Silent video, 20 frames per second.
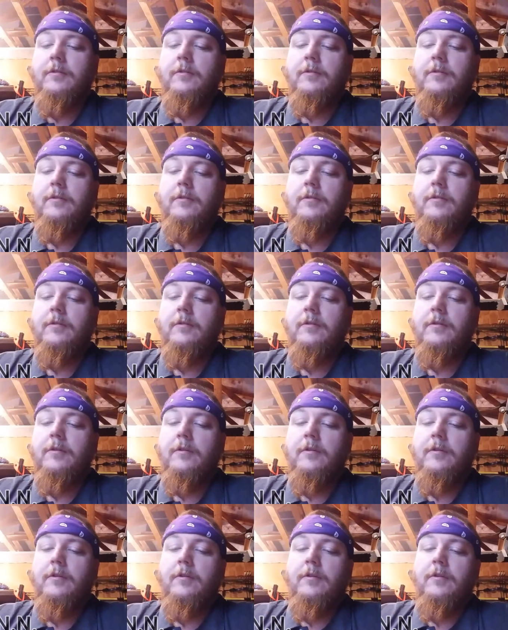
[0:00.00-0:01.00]

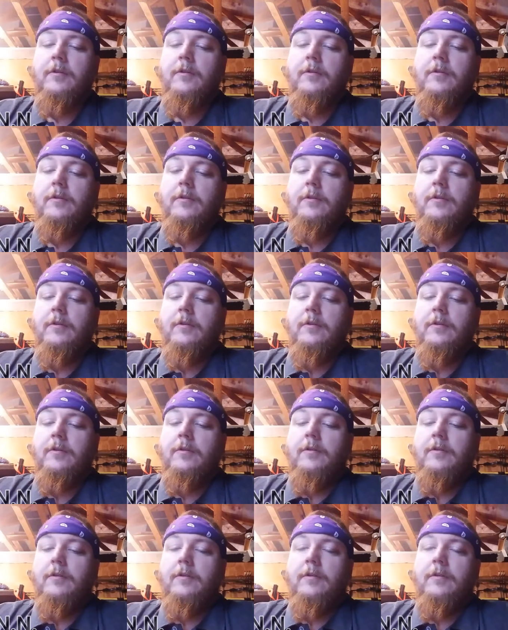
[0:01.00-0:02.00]

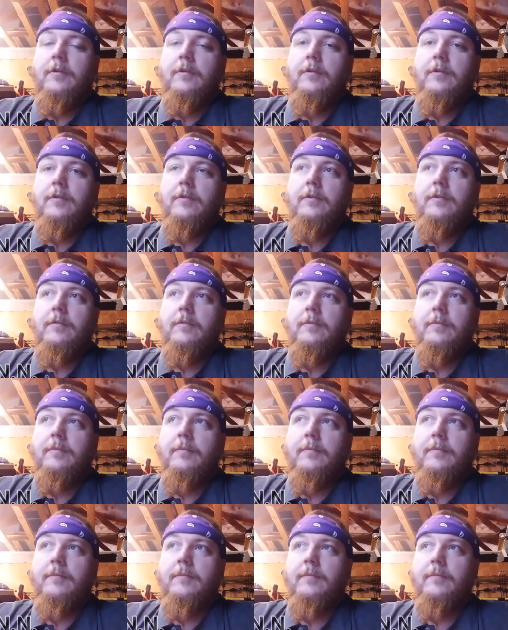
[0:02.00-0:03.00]

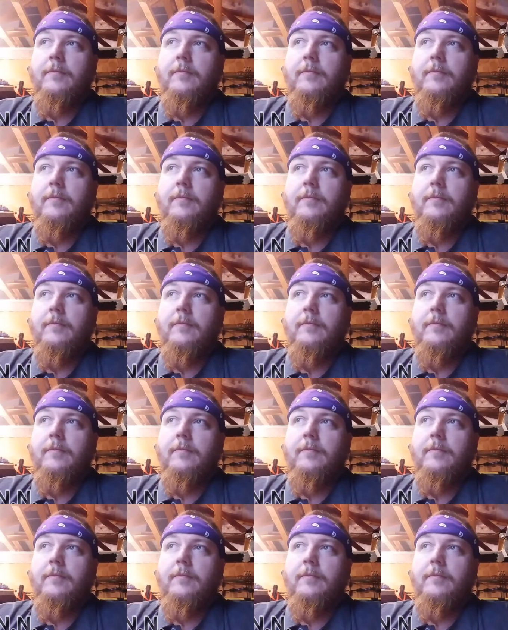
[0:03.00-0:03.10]
Nobody speaks.